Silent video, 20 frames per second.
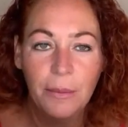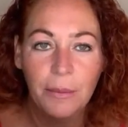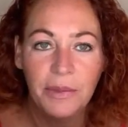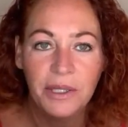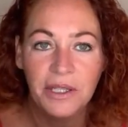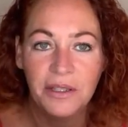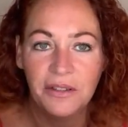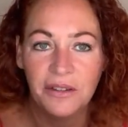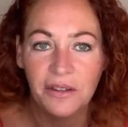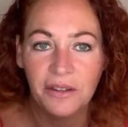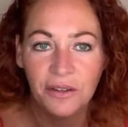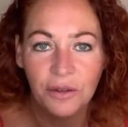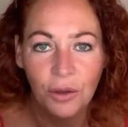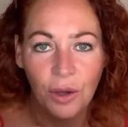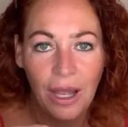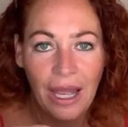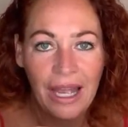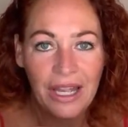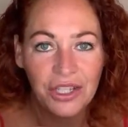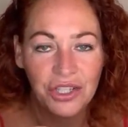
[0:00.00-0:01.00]
because it's
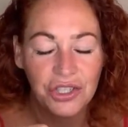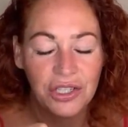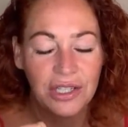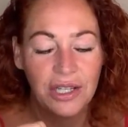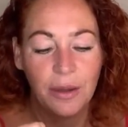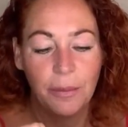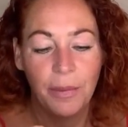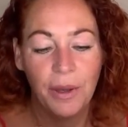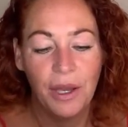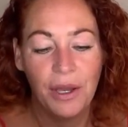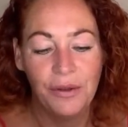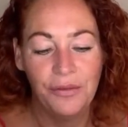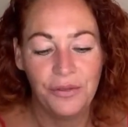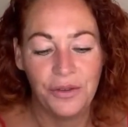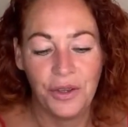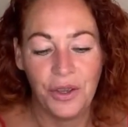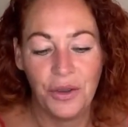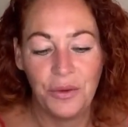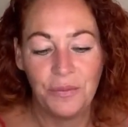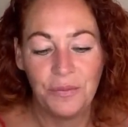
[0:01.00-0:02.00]
not actually a
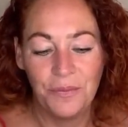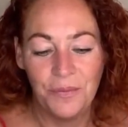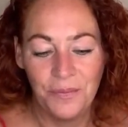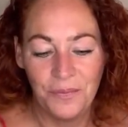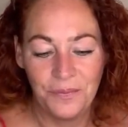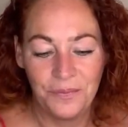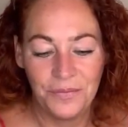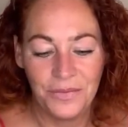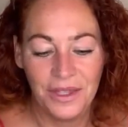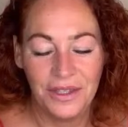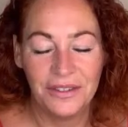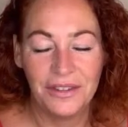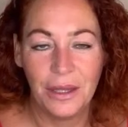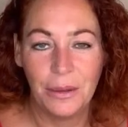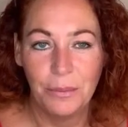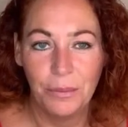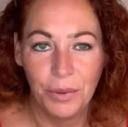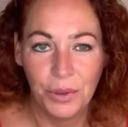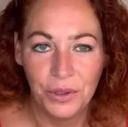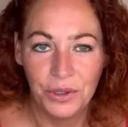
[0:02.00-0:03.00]
perfume. It's a
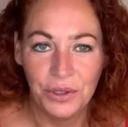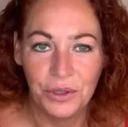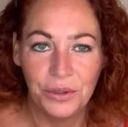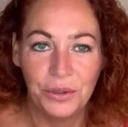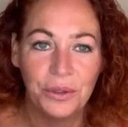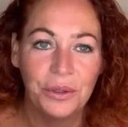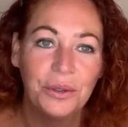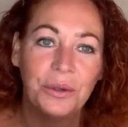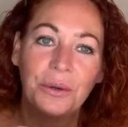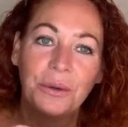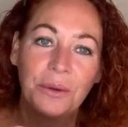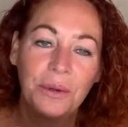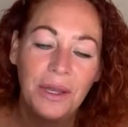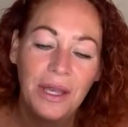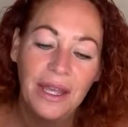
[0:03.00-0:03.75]
body oil.